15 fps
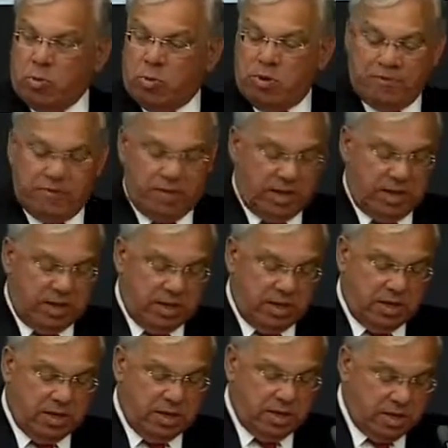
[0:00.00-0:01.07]
the
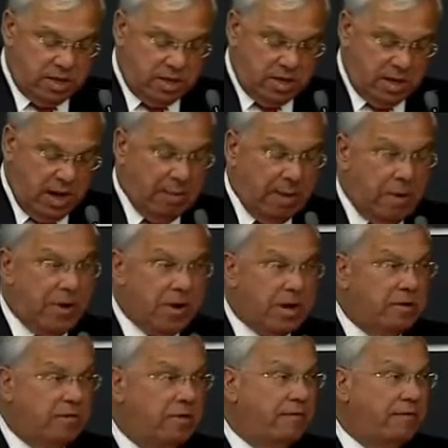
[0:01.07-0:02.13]
American
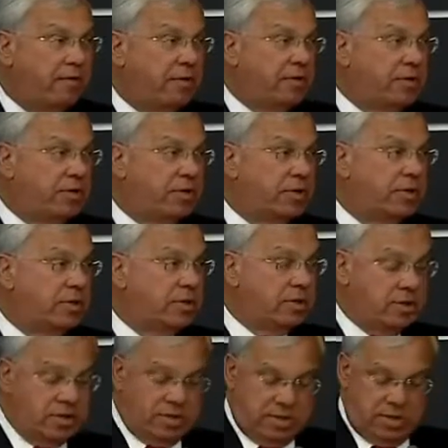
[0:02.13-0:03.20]
Revolution.
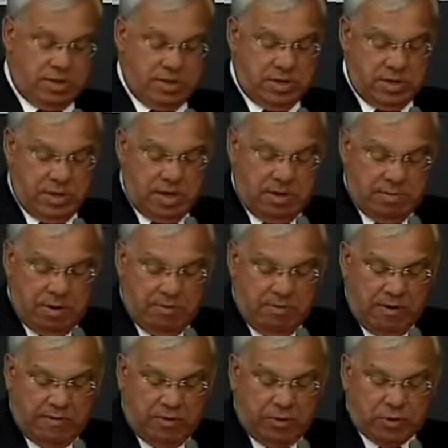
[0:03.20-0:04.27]
But
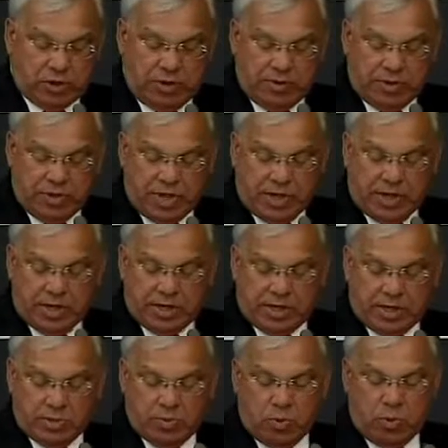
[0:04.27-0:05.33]
revolutionary thinking does
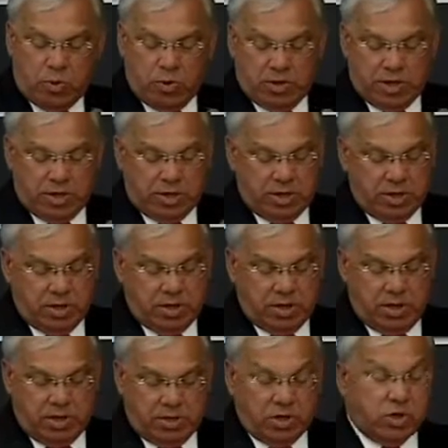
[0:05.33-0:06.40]
more than
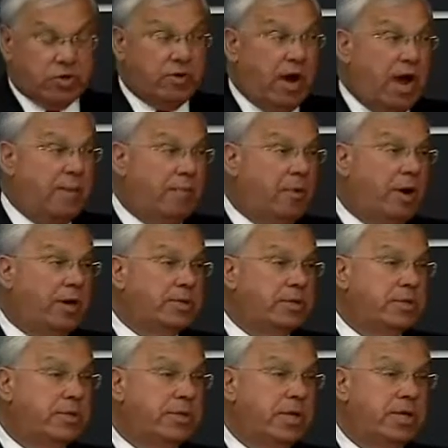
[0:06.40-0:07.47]
describe
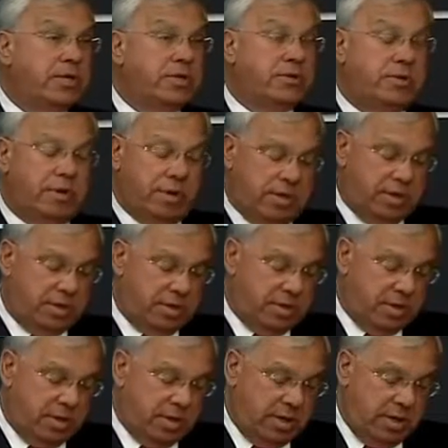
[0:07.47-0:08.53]
Boston's history.
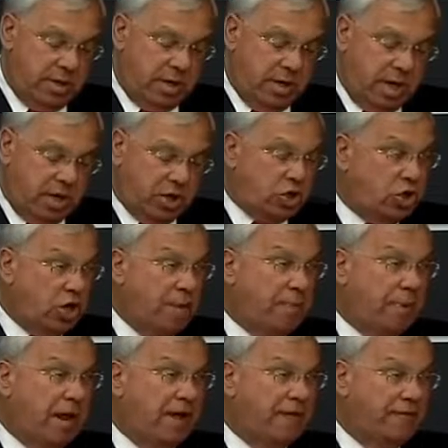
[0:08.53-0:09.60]
It's shaping
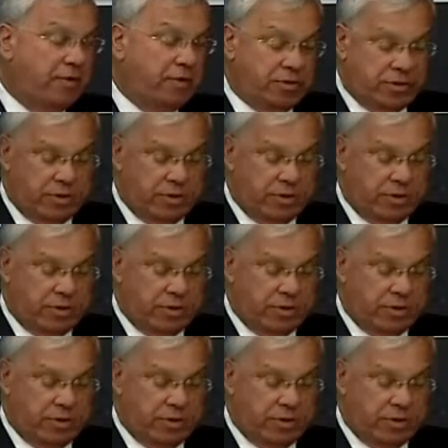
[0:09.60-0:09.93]
our future.